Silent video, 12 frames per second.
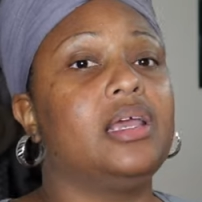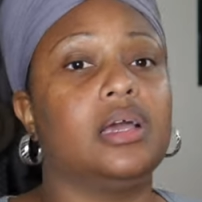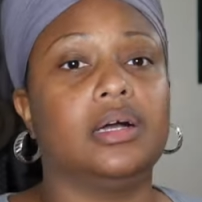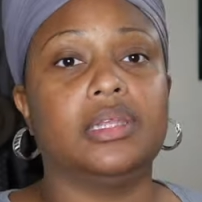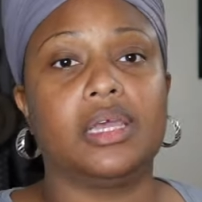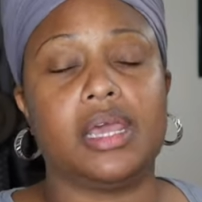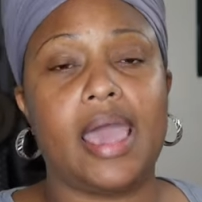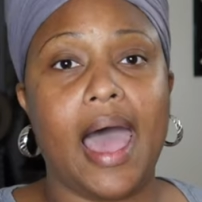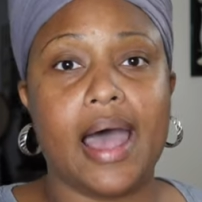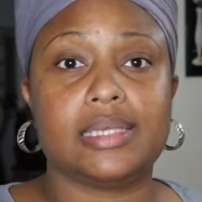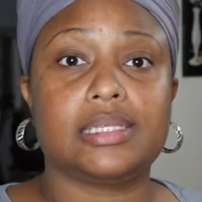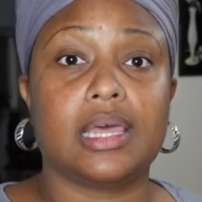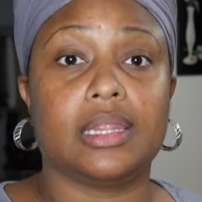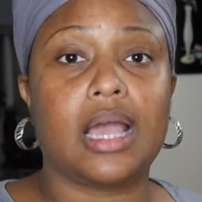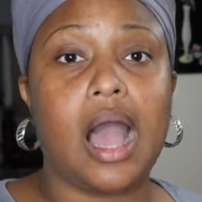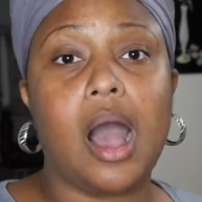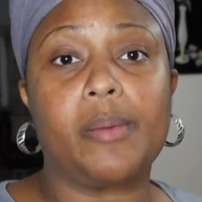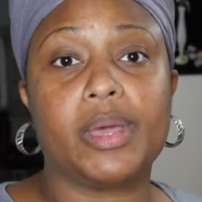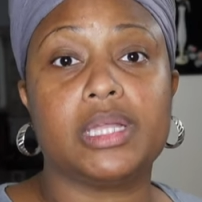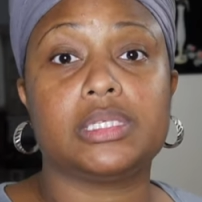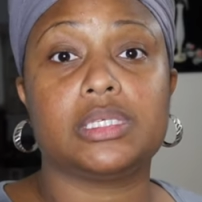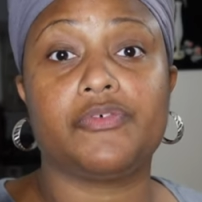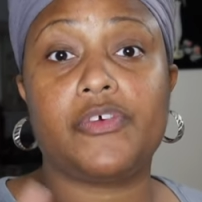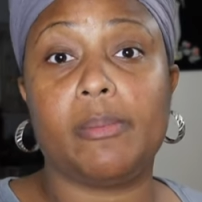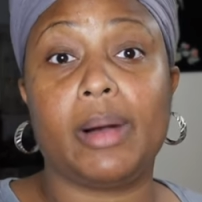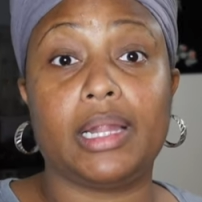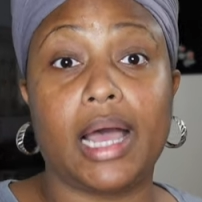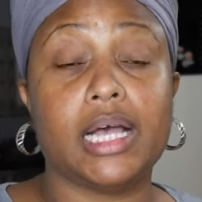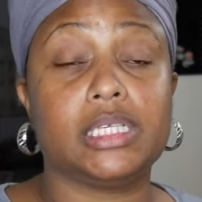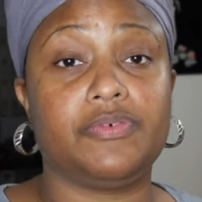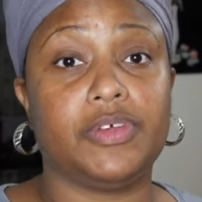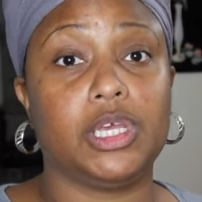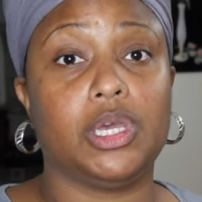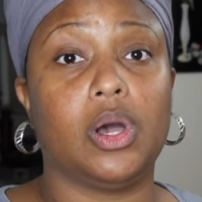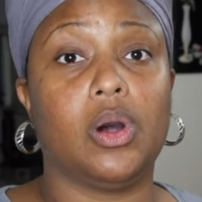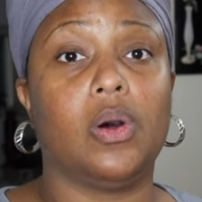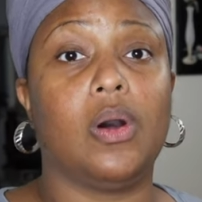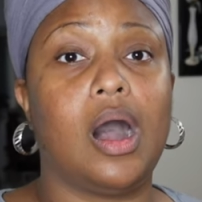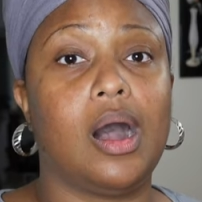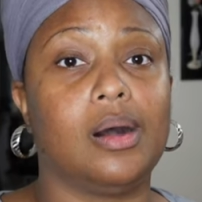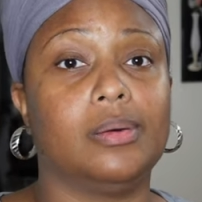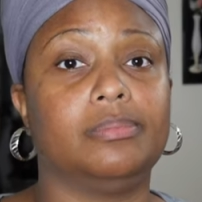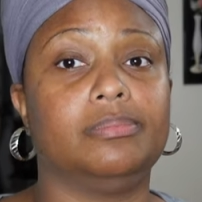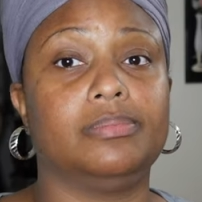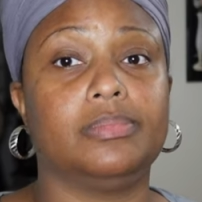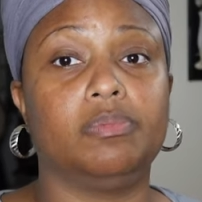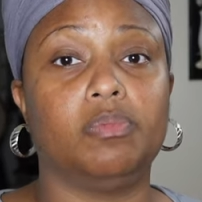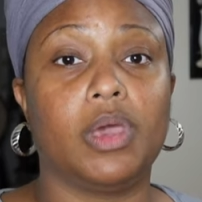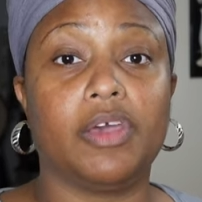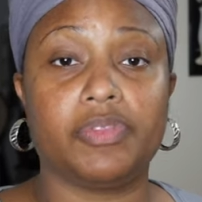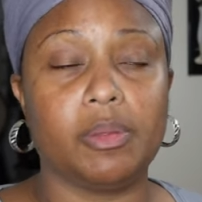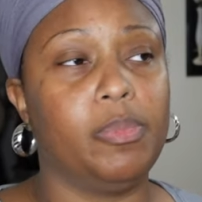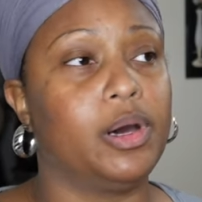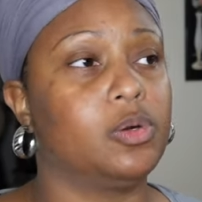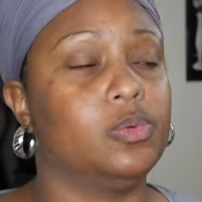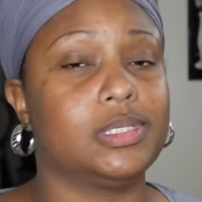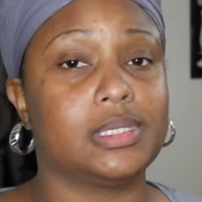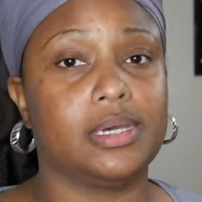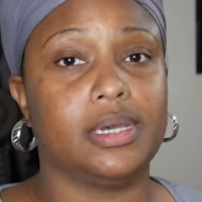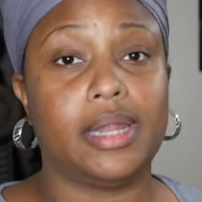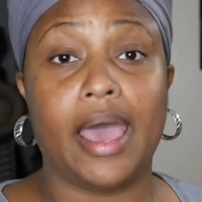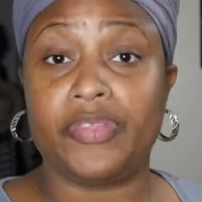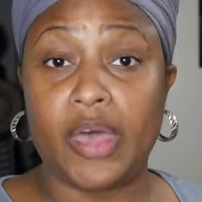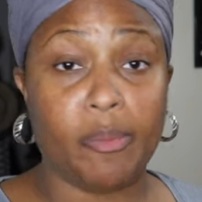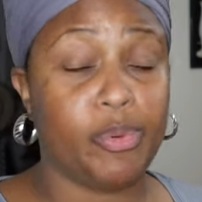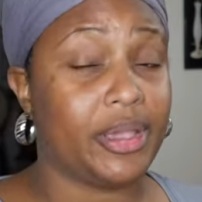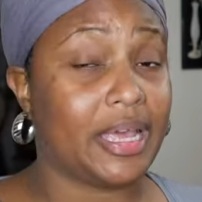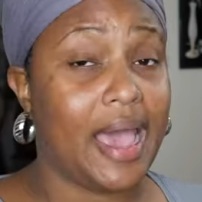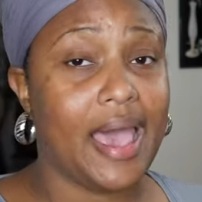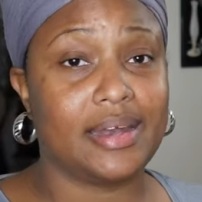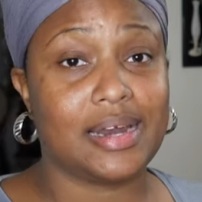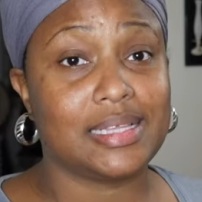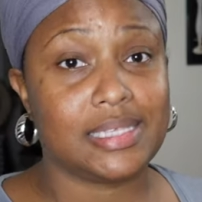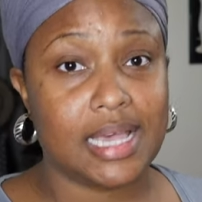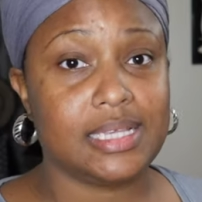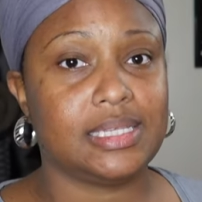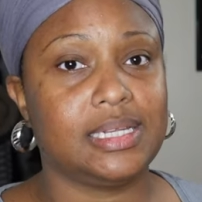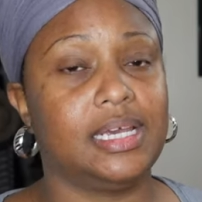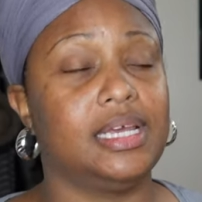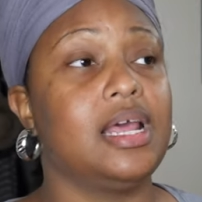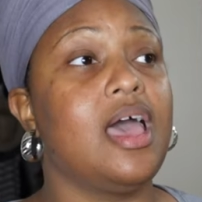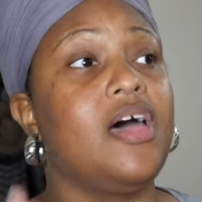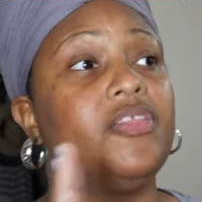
a young lady ask in the comments from my last video um, if the butter was good. At that point, I had not tasted it.